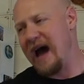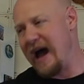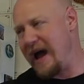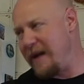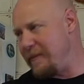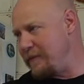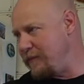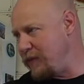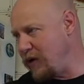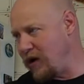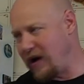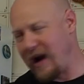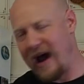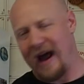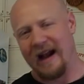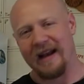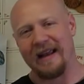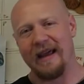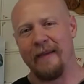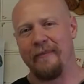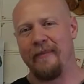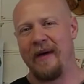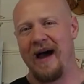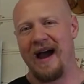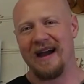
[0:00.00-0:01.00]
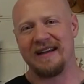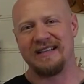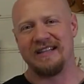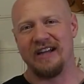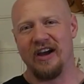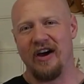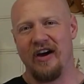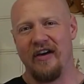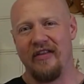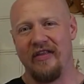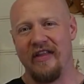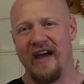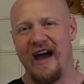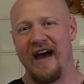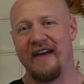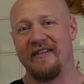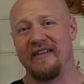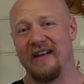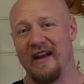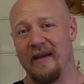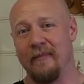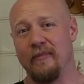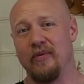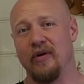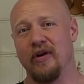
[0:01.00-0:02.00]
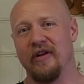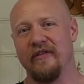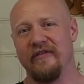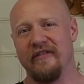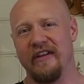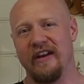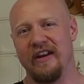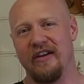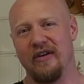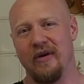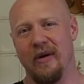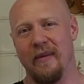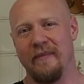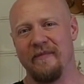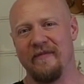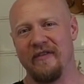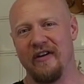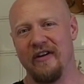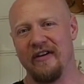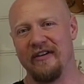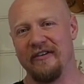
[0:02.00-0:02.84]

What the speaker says: But I'll get back to you on that and put a video up for it.